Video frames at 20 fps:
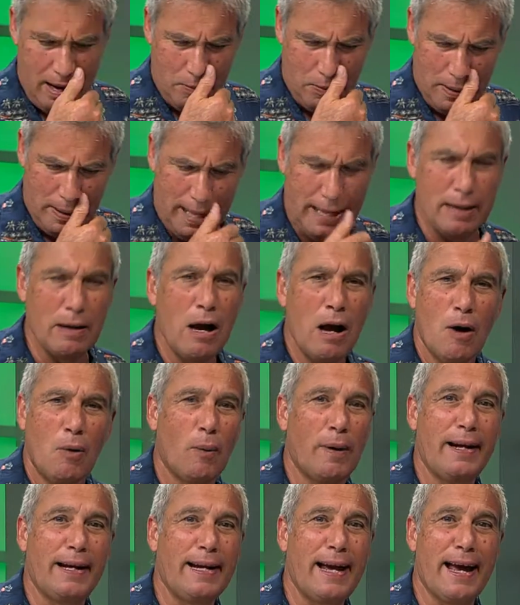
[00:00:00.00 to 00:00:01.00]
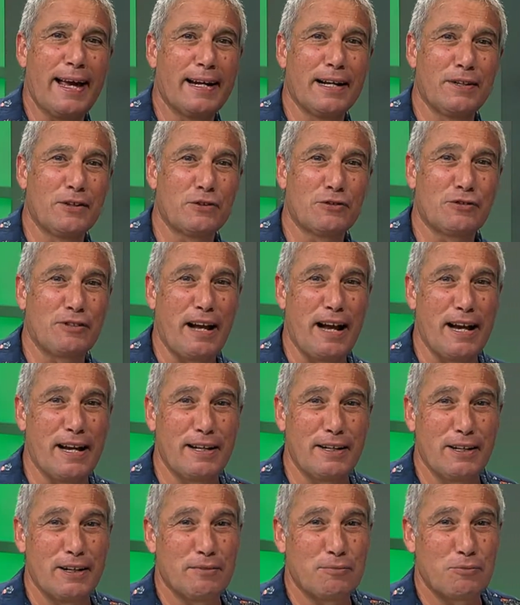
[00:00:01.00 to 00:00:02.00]
say when they can't
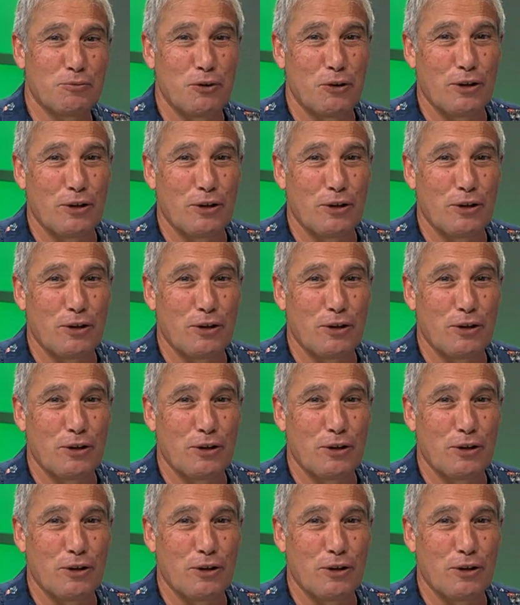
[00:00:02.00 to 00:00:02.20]
understand it,